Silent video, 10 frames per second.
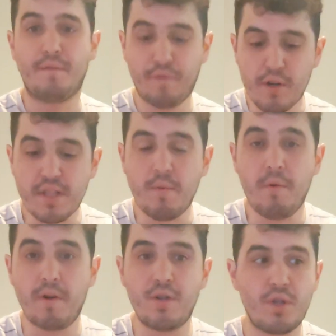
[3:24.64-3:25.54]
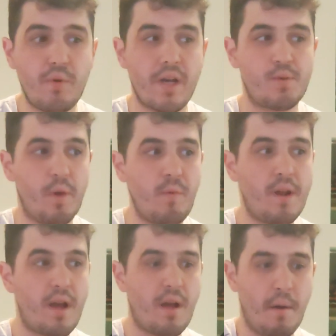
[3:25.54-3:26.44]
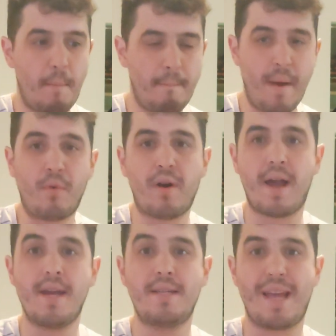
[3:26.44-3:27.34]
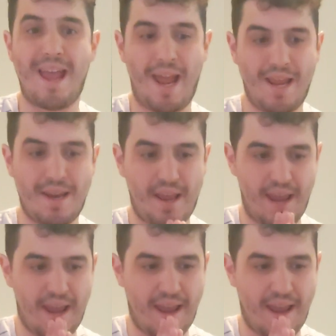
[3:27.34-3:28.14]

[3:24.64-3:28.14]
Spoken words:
First thing we want to do is we want to memorize and